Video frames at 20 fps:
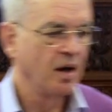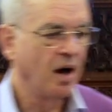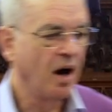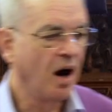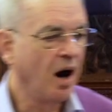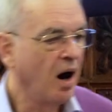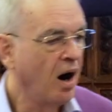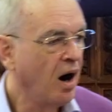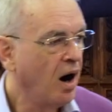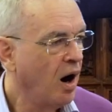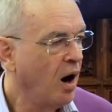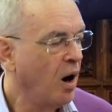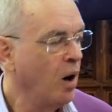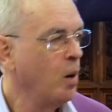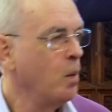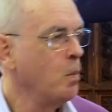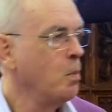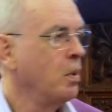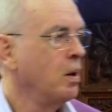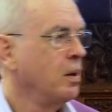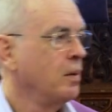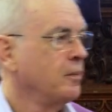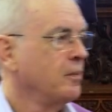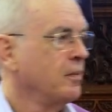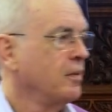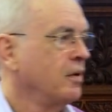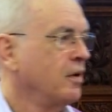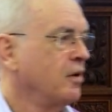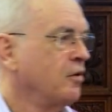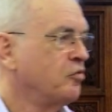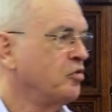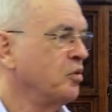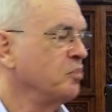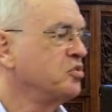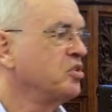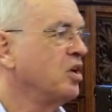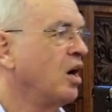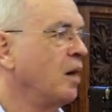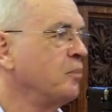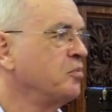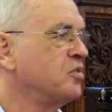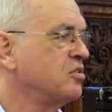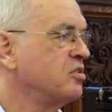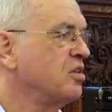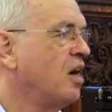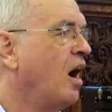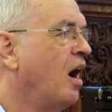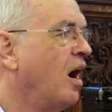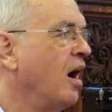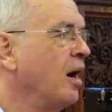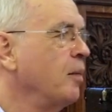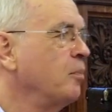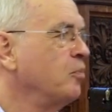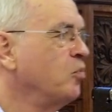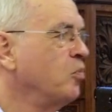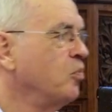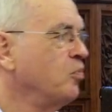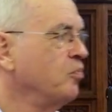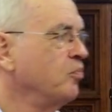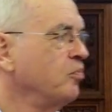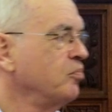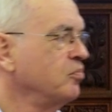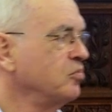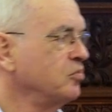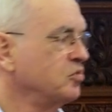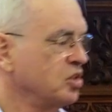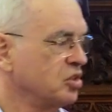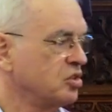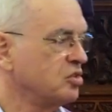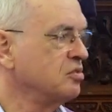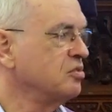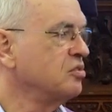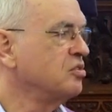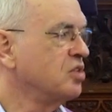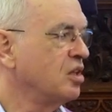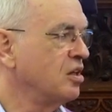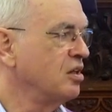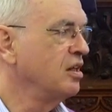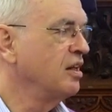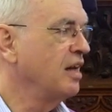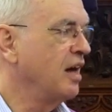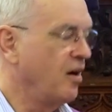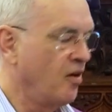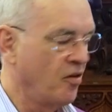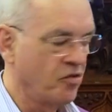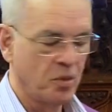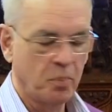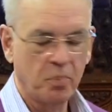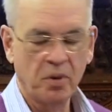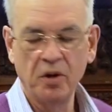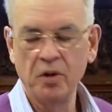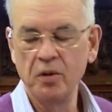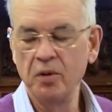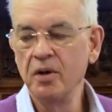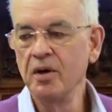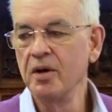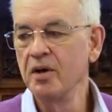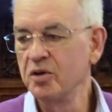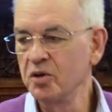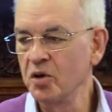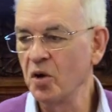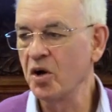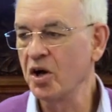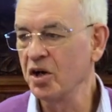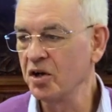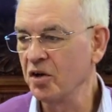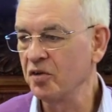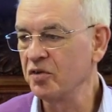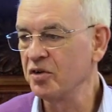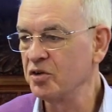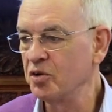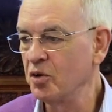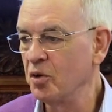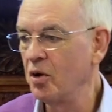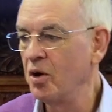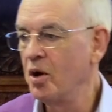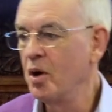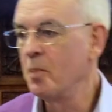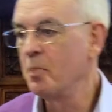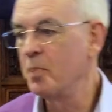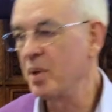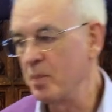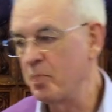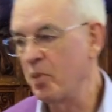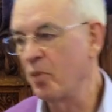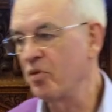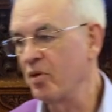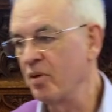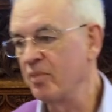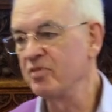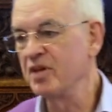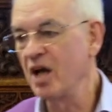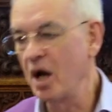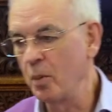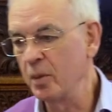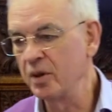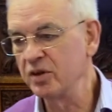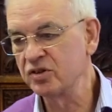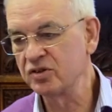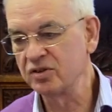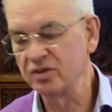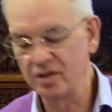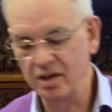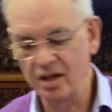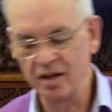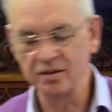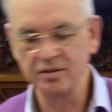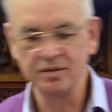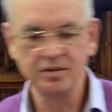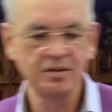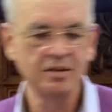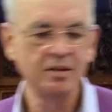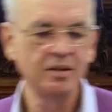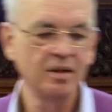our home from time to time, just turning out of the blue, knocking on the door, people that know us, and